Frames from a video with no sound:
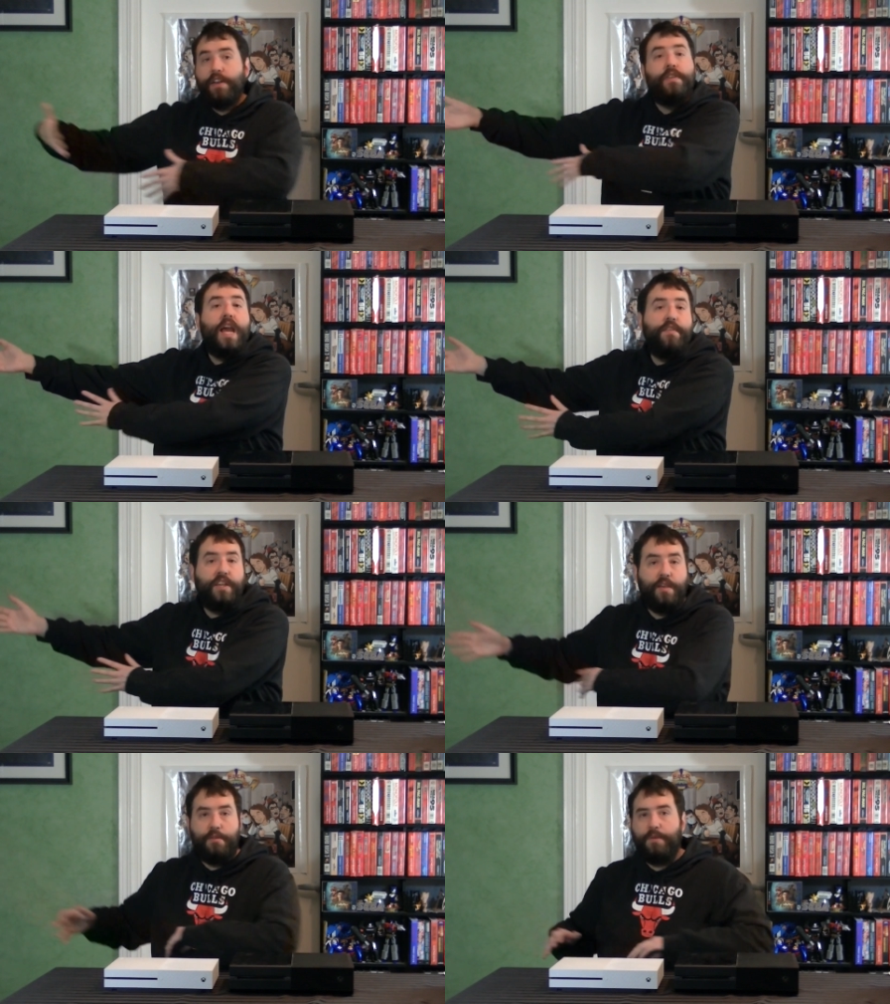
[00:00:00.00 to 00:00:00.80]
I don't even have a
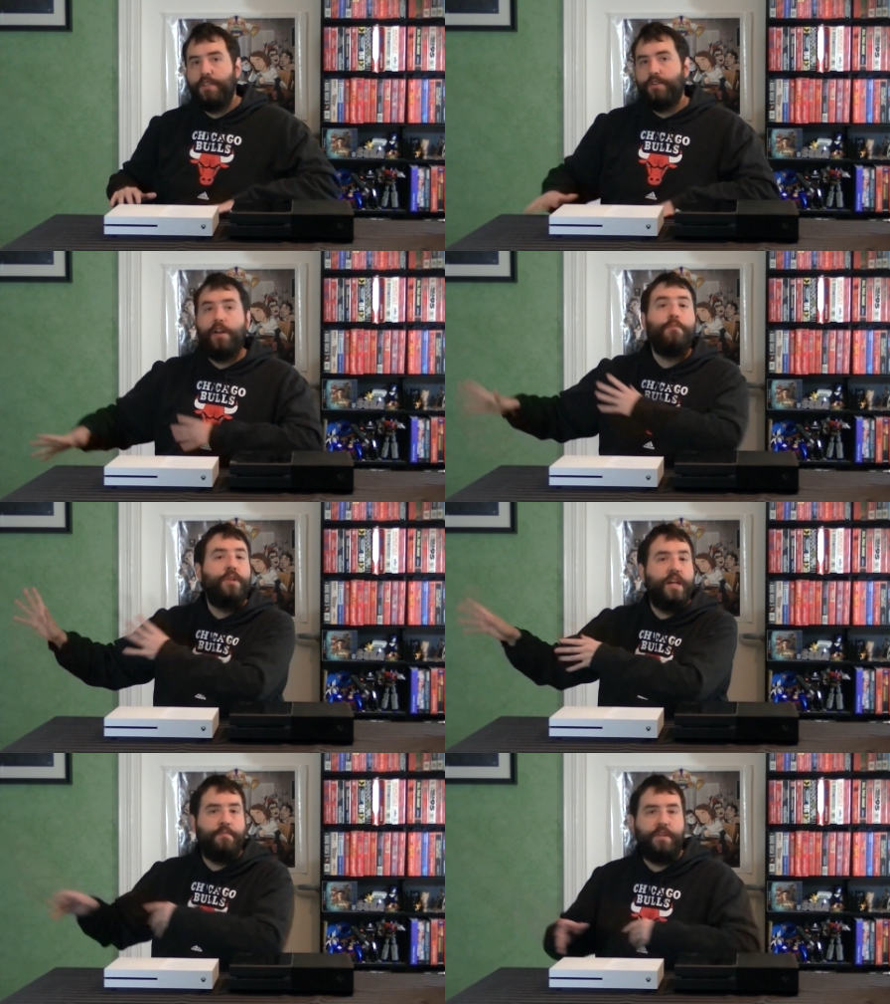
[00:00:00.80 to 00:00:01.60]
gaming PC, or I don't
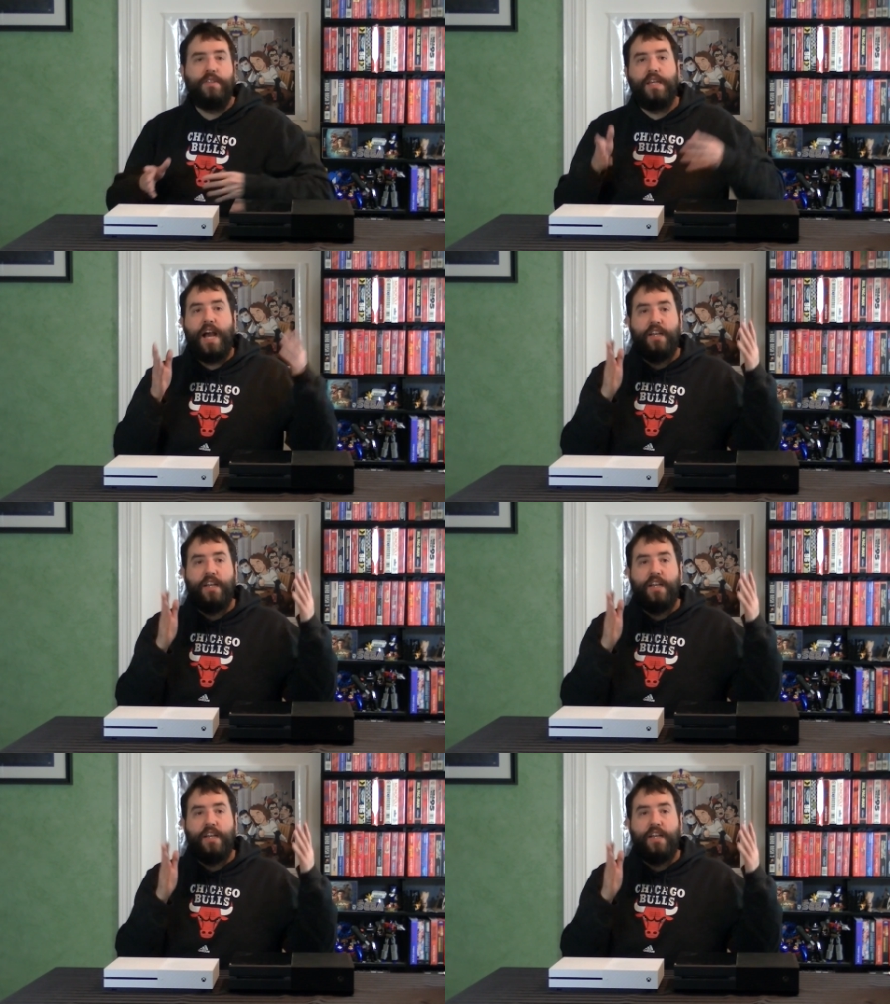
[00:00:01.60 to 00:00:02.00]
play on PC,